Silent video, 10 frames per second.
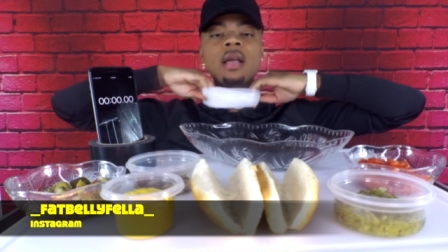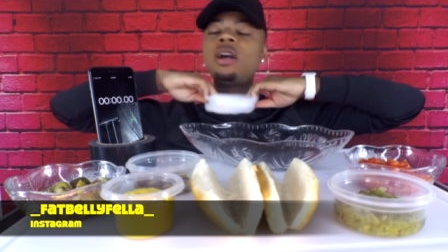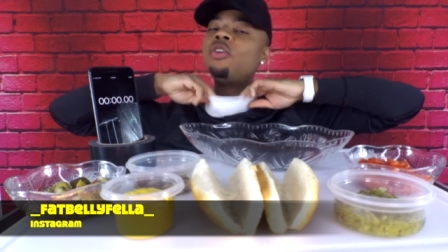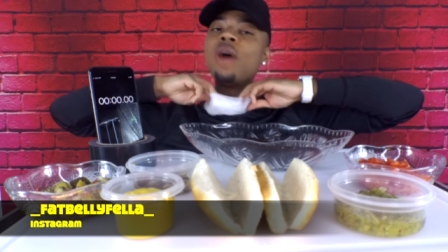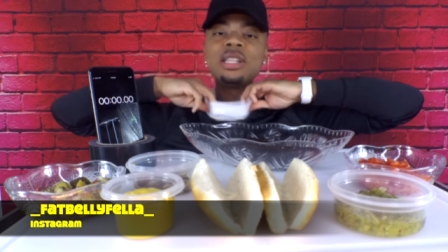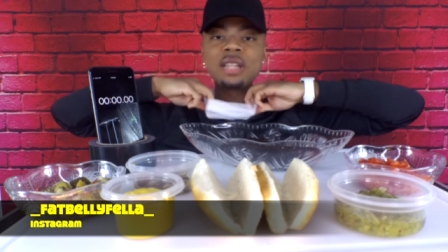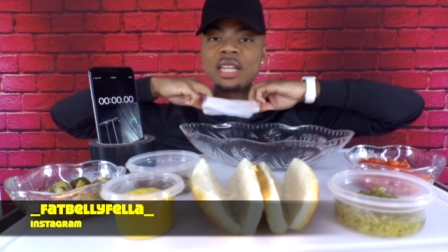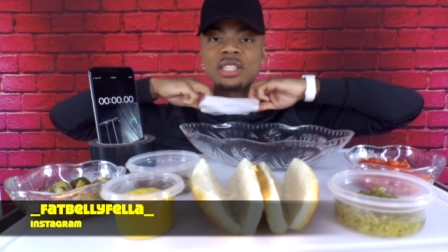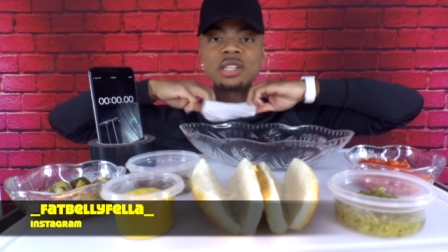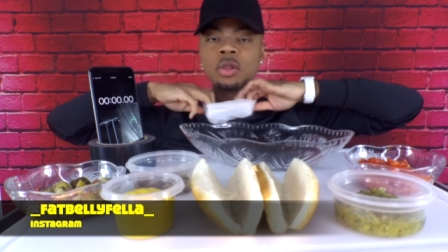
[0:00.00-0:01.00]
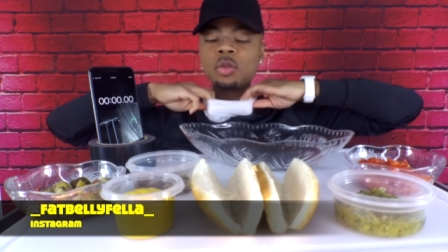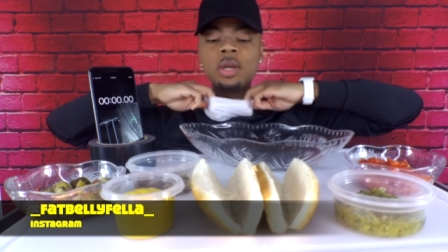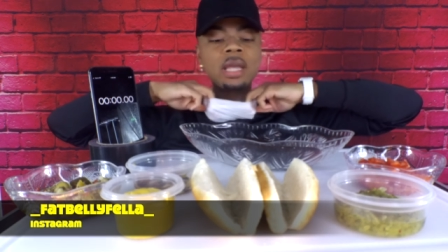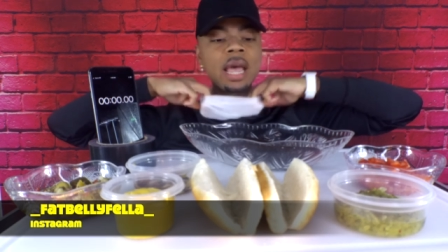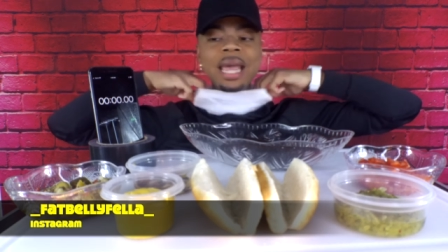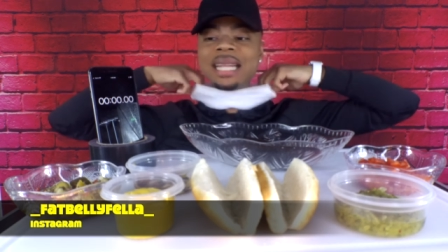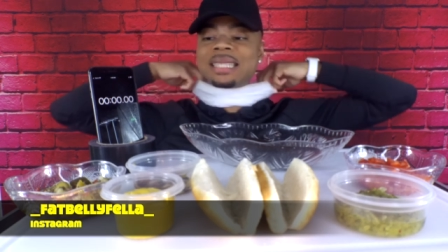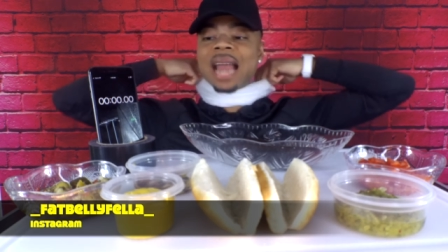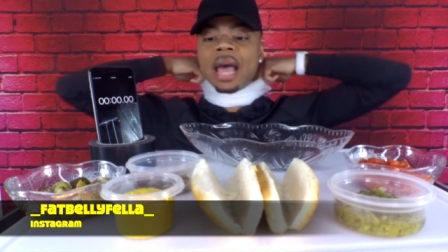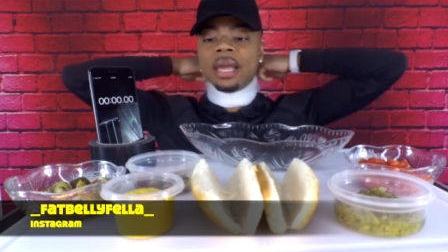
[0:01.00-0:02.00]
congratulations on three K. It's
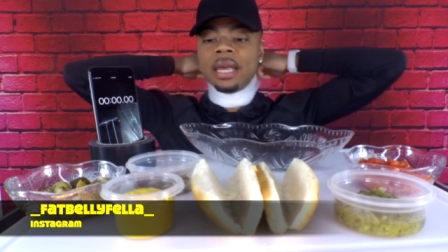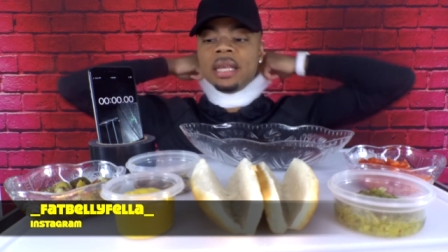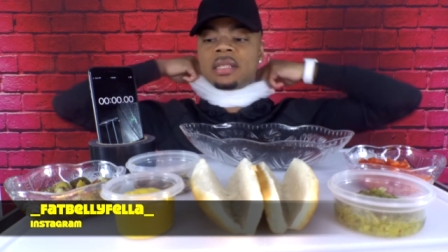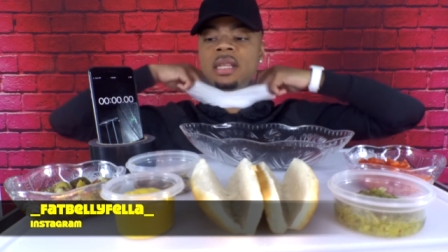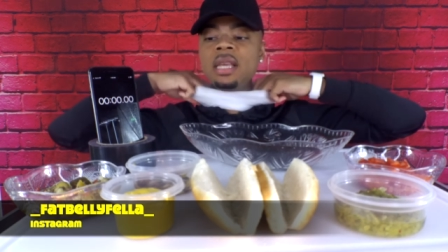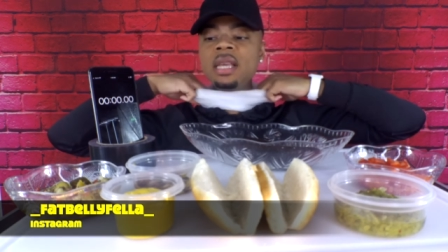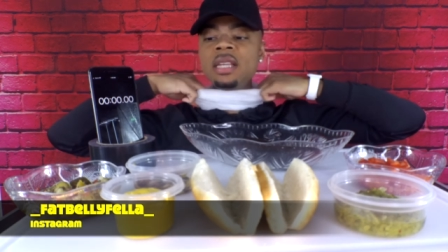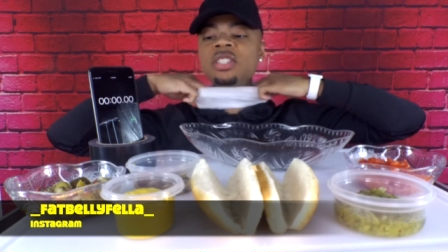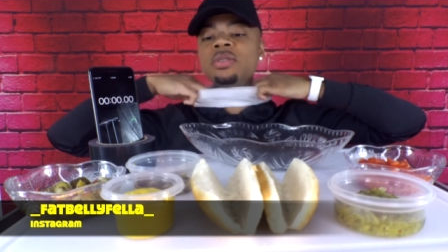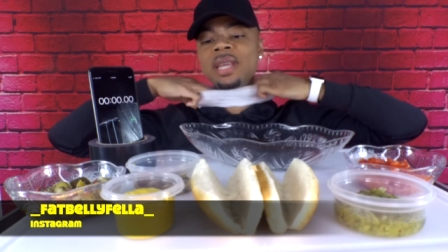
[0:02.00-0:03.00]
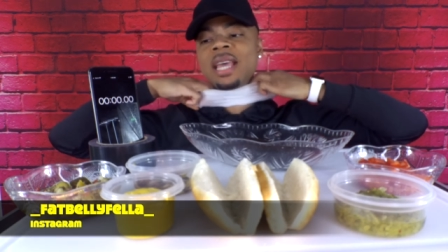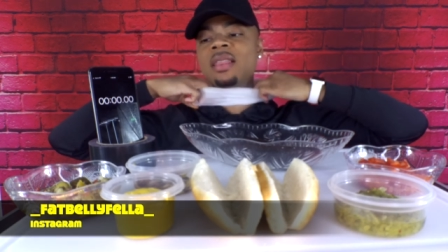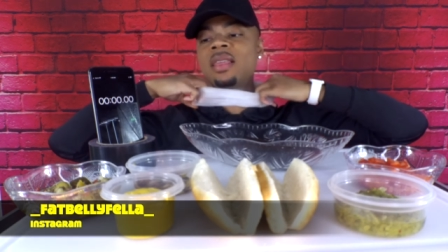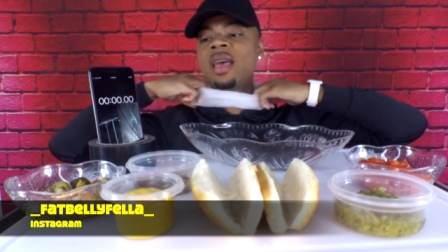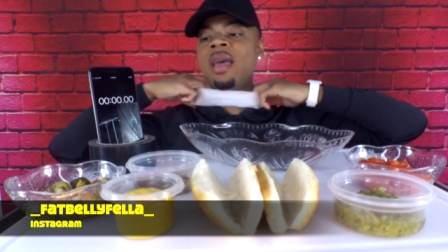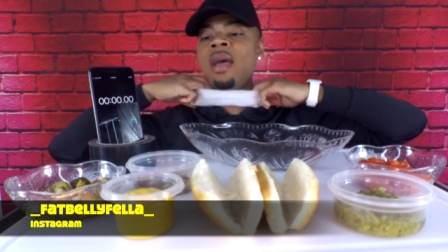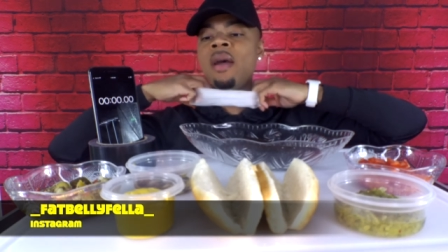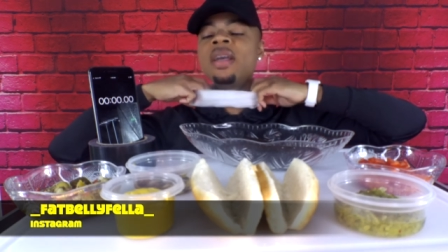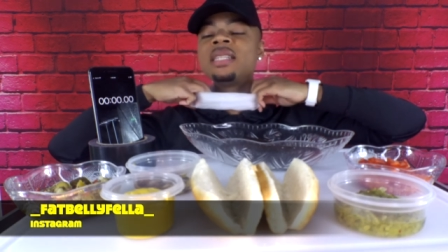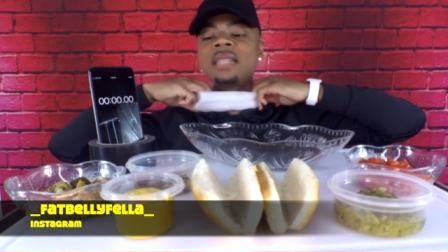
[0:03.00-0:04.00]
not easy to get
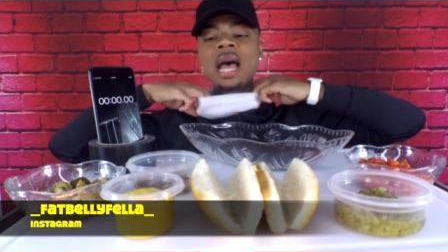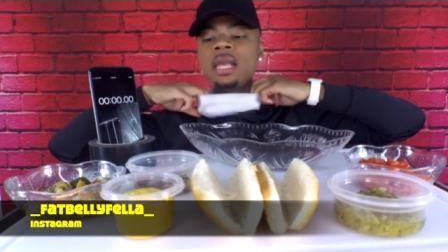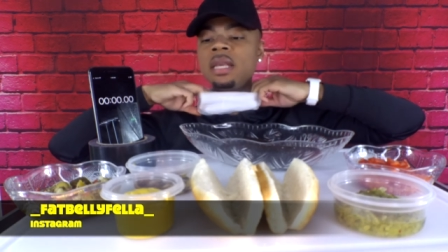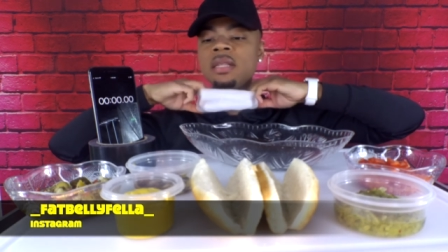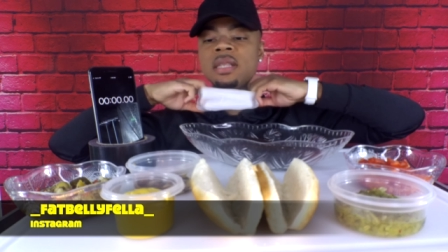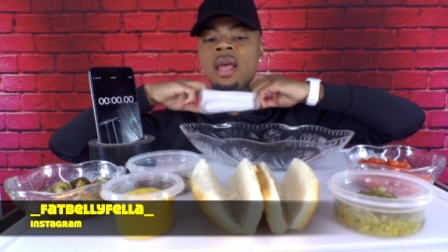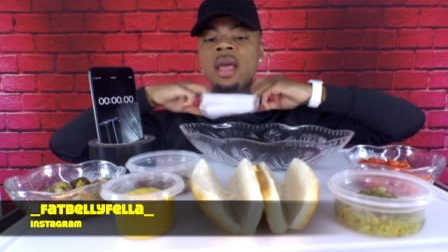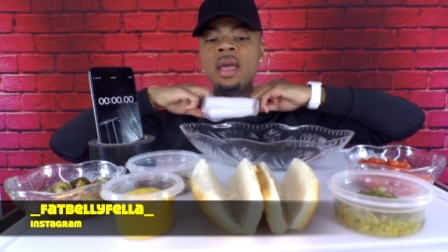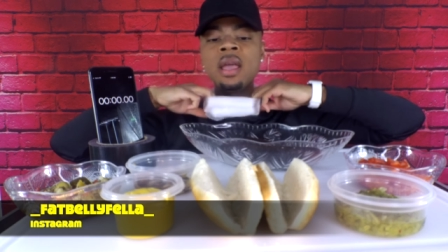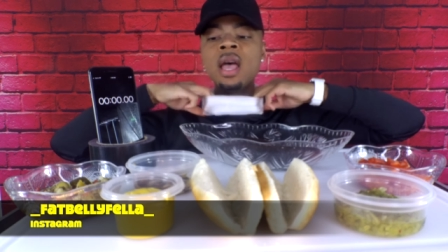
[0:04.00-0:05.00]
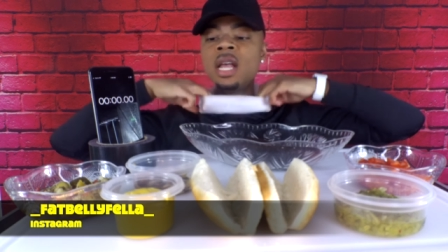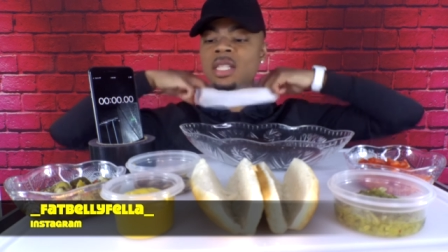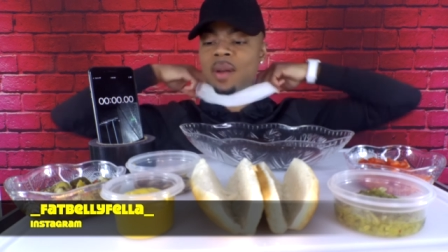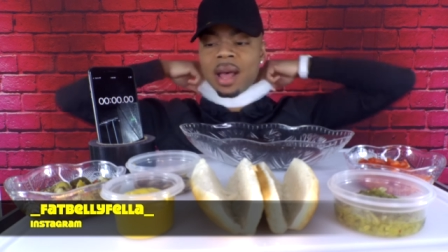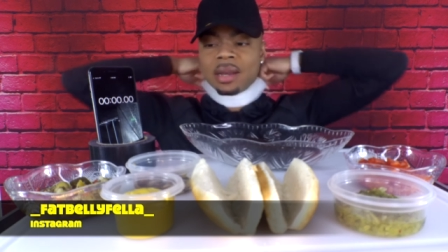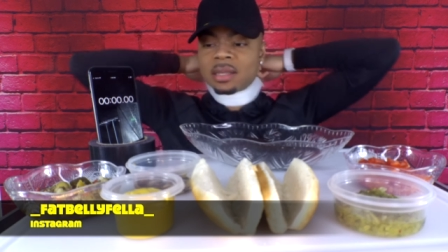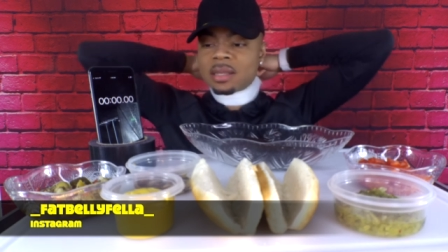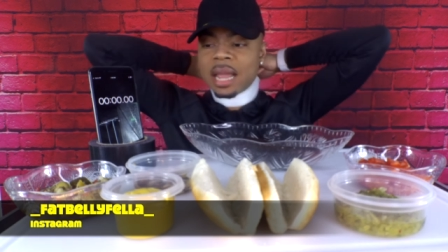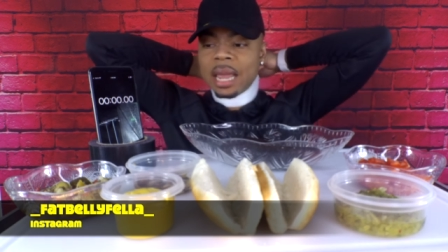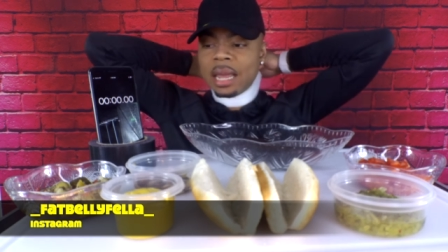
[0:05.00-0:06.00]
there. It's not easy. So I
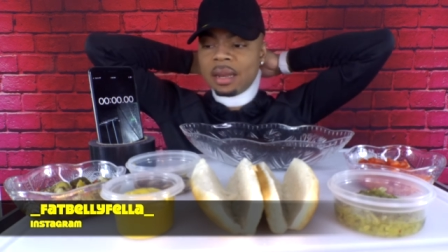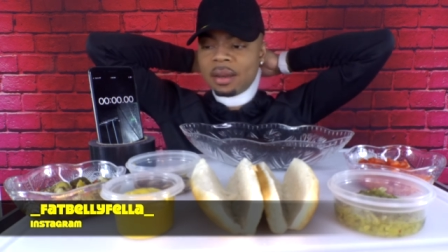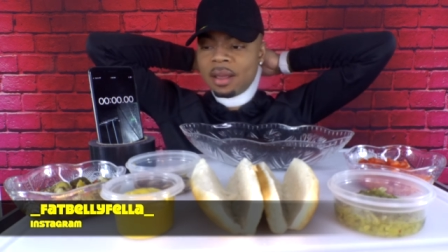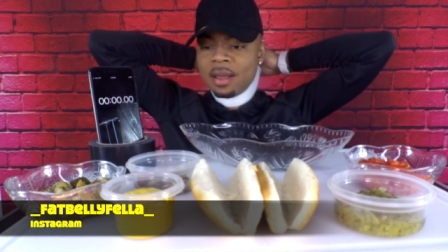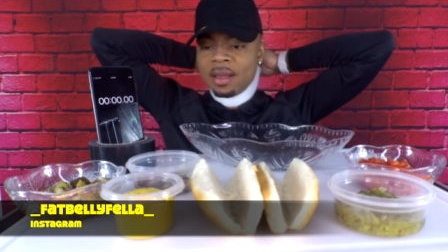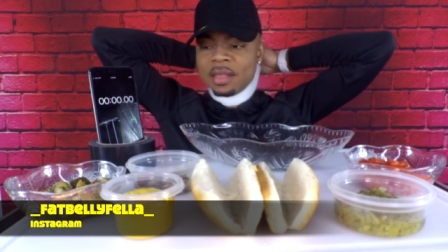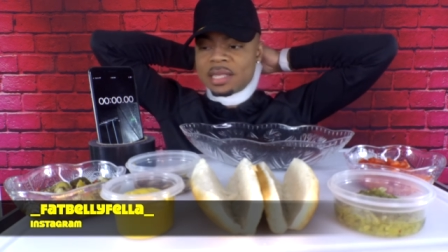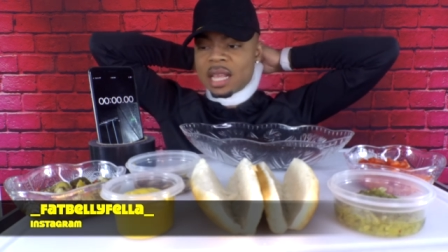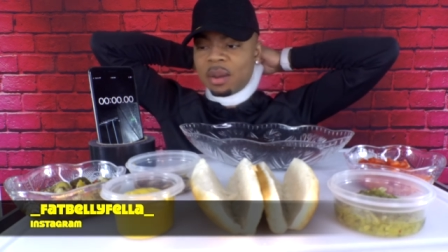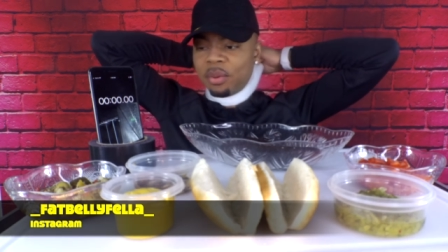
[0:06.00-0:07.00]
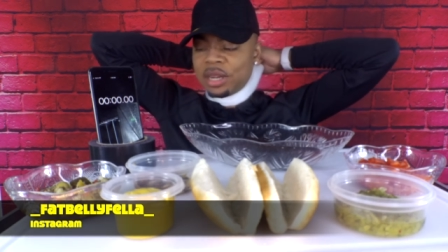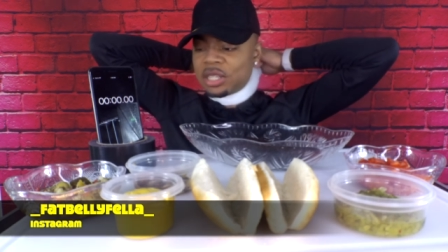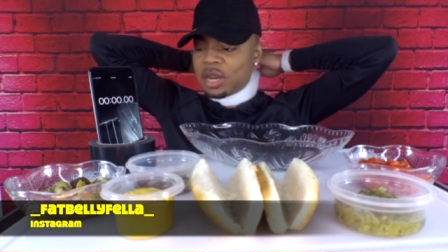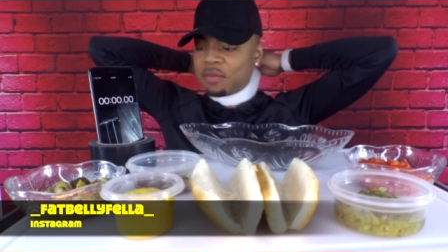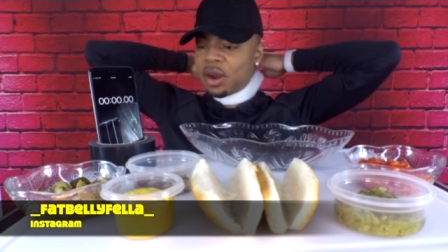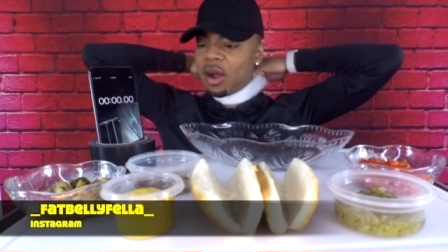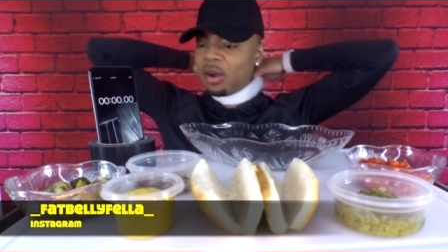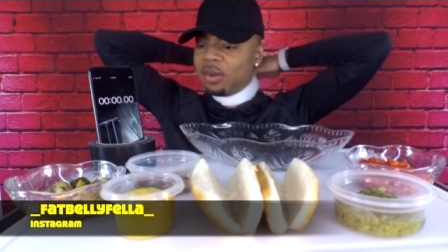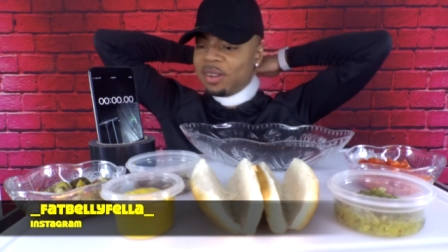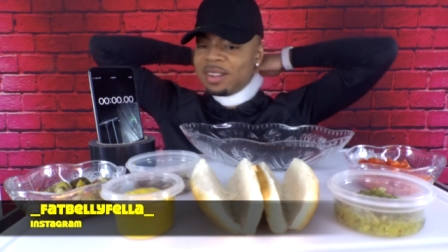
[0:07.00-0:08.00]
understand the celebration of it
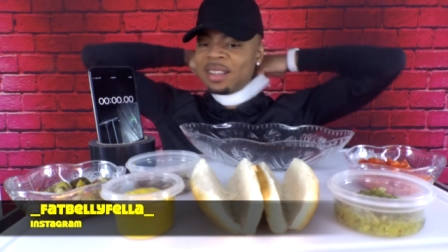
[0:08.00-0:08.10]
all.